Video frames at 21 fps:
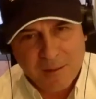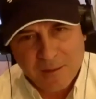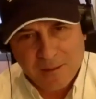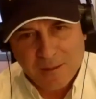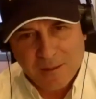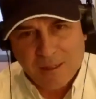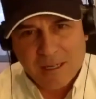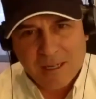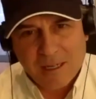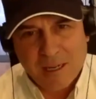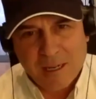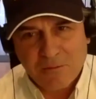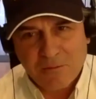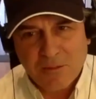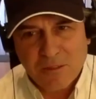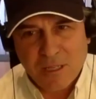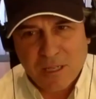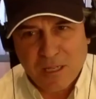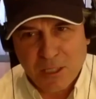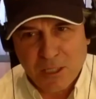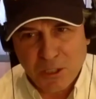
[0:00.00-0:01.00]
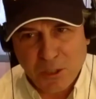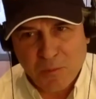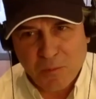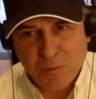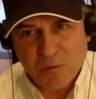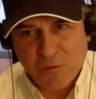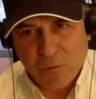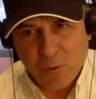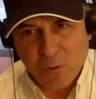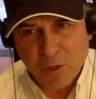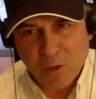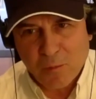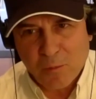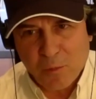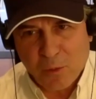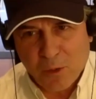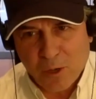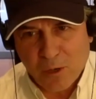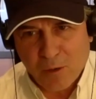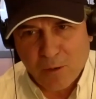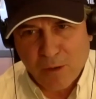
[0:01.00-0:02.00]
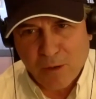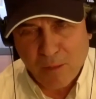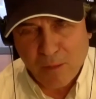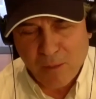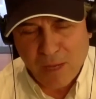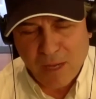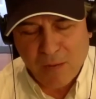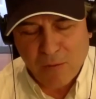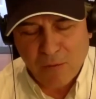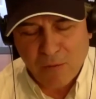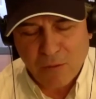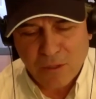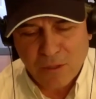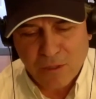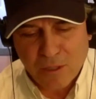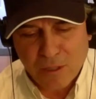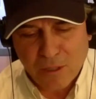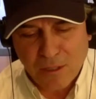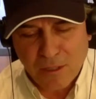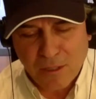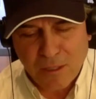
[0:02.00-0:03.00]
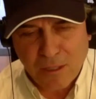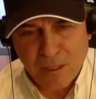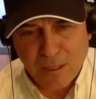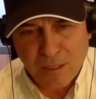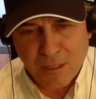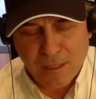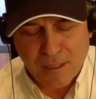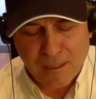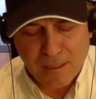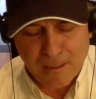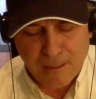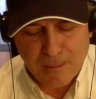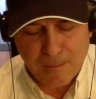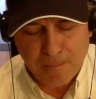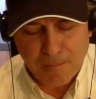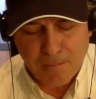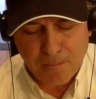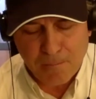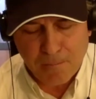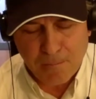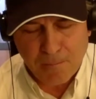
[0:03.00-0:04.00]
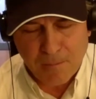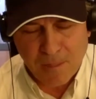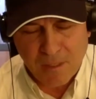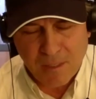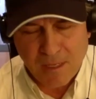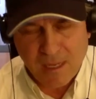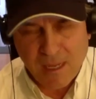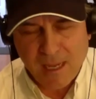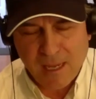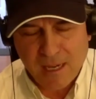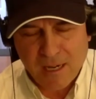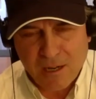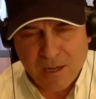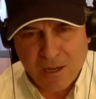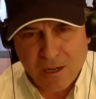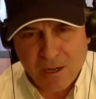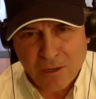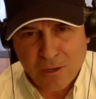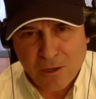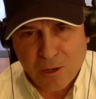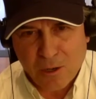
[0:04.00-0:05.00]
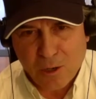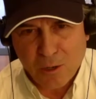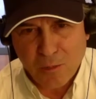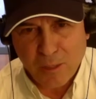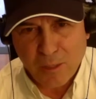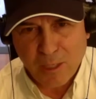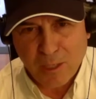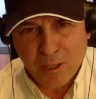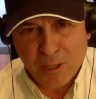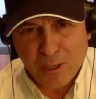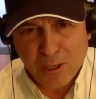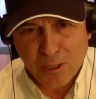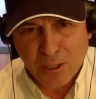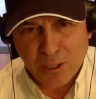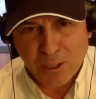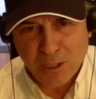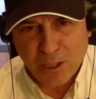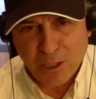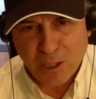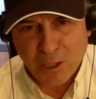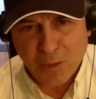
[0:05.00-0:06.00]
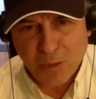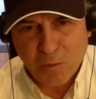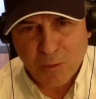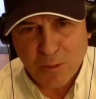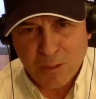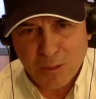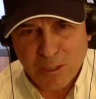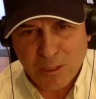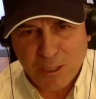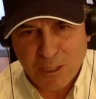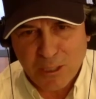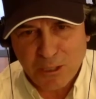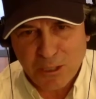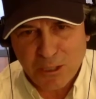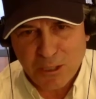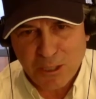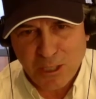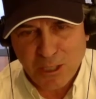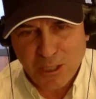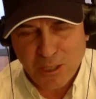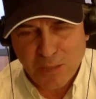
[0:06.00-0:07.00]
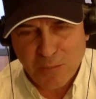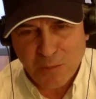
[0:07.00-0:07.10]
like I was telling you before the program, I was on the uh, the analog army long ago. Was an engineer.